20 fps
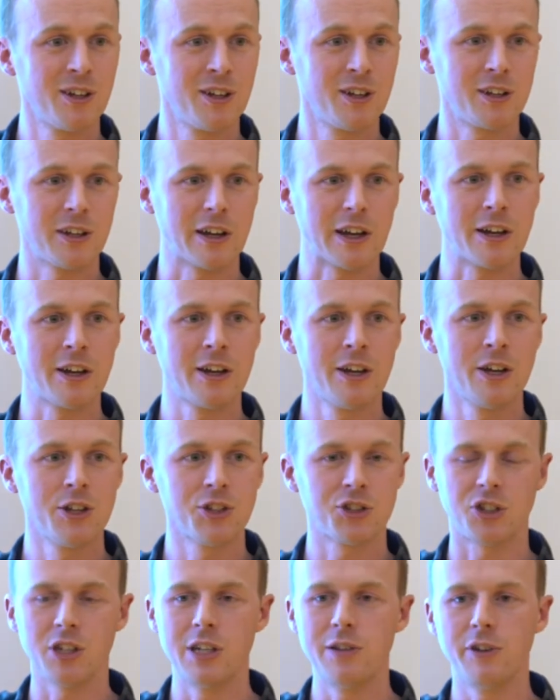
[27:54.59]
Yeah,
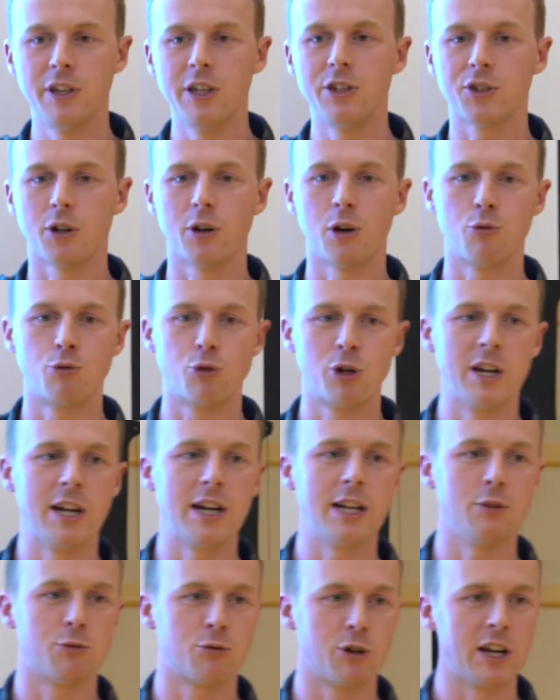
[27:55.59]
CVs are really,
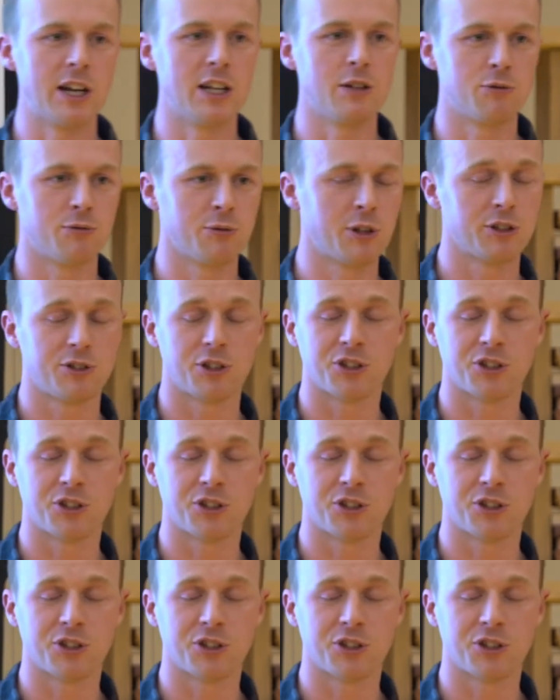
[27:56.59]
the